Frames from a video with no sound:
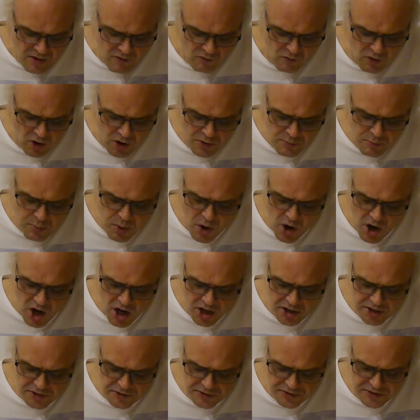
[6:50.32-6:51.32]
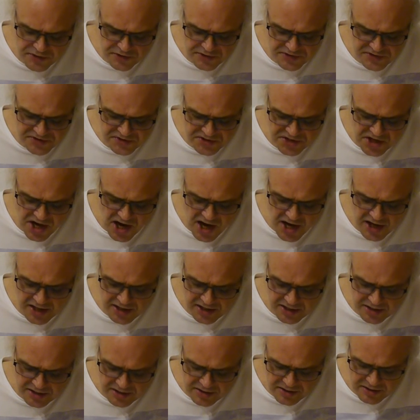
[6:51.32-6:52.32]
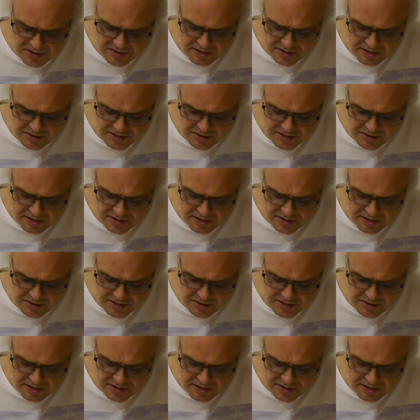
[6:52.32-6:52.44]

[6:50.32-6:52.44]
One part of you is dying,